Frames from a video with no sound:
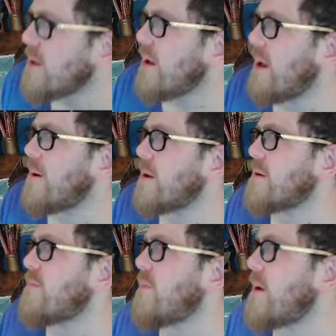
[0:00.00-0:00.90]

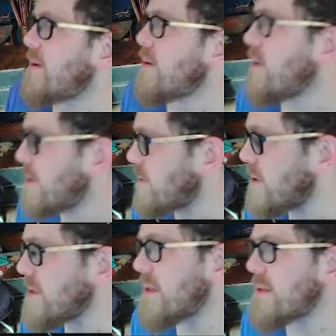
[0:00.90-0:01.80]
and 3rd Doctor
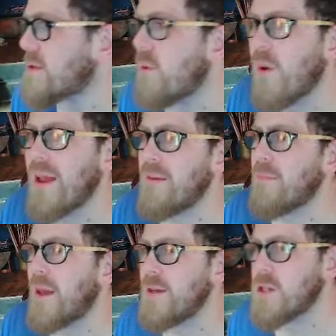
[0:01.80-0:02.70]
is quite
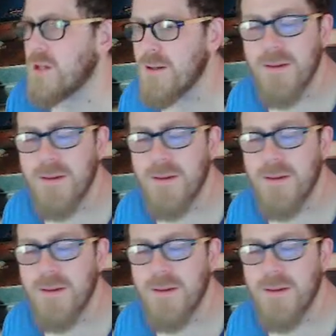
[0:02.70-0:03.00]
impatient.